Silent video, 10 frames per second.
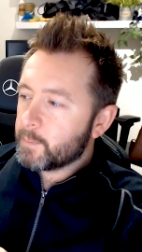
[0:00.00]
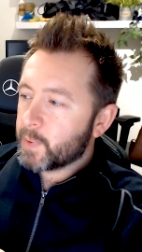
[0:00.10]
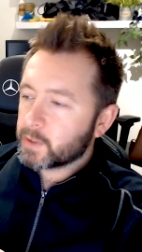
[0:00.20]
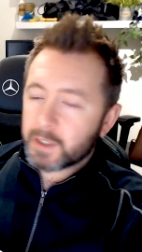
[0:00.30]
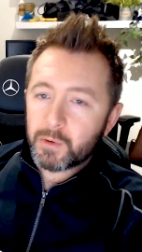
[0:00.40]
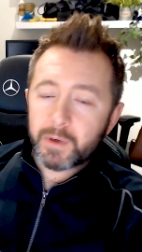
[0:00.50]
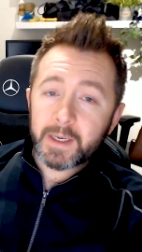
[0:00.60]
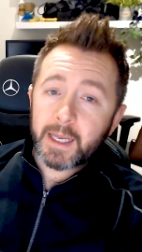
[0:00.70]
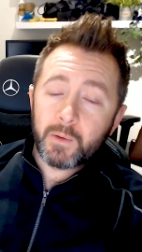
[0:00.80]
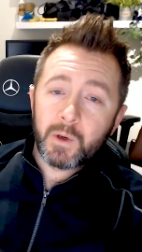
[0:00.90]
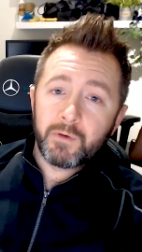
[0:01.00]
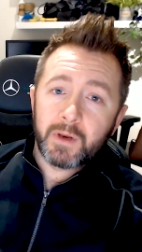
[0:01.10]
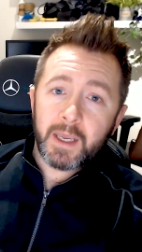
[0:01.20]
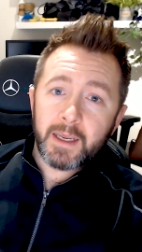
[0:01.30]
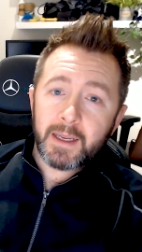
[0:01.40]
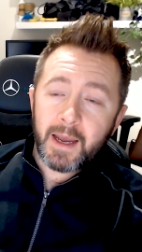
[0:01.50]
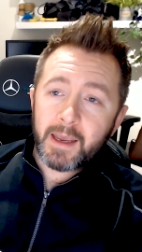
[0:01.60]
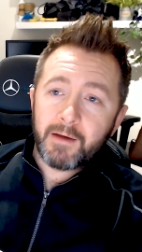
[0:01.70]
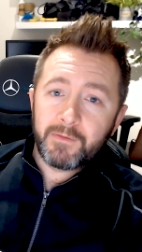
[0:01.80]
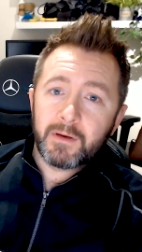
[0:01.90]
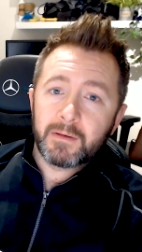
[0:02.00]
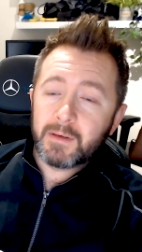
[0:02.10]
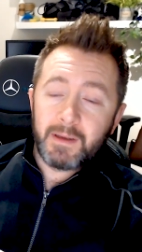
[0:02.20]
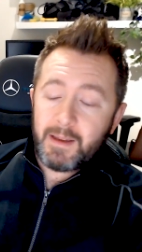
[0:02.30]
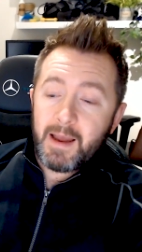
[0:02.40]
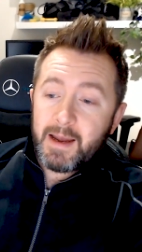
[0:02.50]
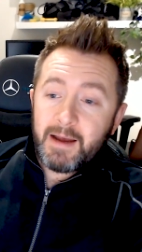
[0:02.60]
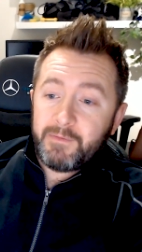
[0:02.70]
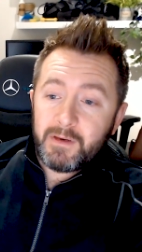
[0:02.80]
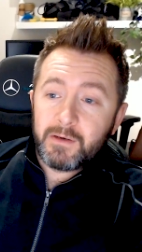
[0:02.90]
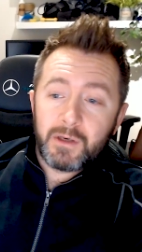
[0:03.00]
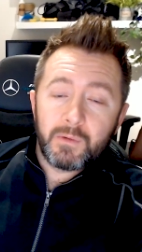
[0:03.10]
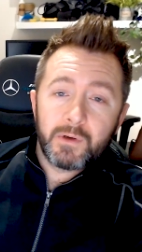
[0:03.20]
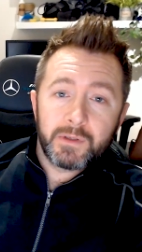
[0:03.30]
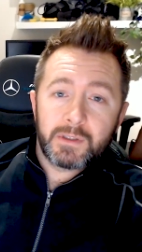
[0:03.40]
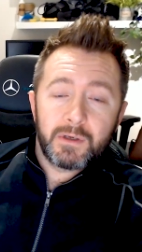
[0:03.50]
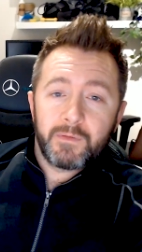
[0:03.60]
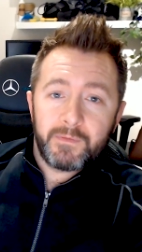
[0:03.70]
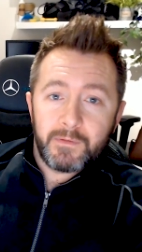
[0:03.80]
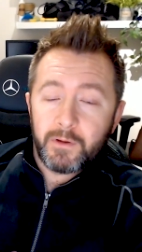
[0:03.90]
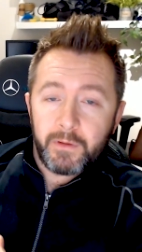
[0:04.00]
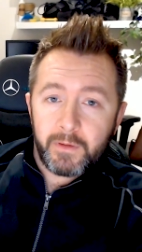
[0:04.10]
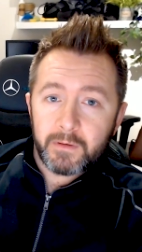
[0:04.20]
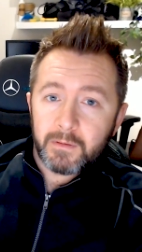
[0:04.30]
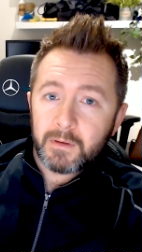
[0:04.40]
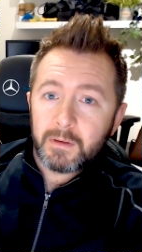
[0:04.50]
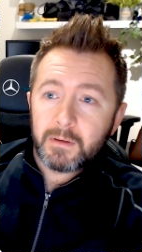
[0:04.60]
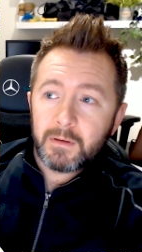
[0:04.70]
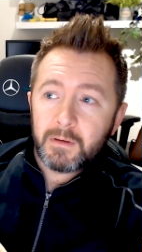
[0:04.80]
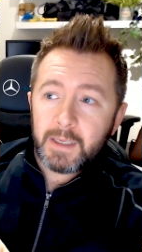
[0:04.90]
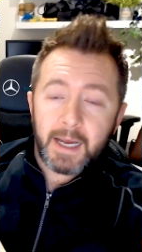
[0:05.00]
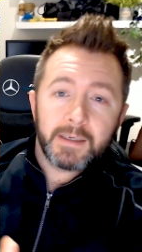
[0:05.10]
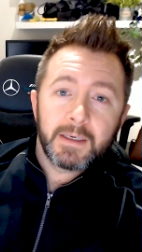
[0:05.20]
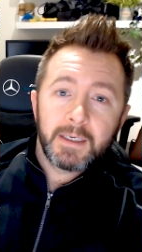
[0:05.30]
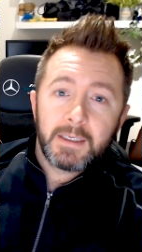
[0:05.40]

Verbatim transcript: But in order to get to 100K, I have to do other stuff other than CAD.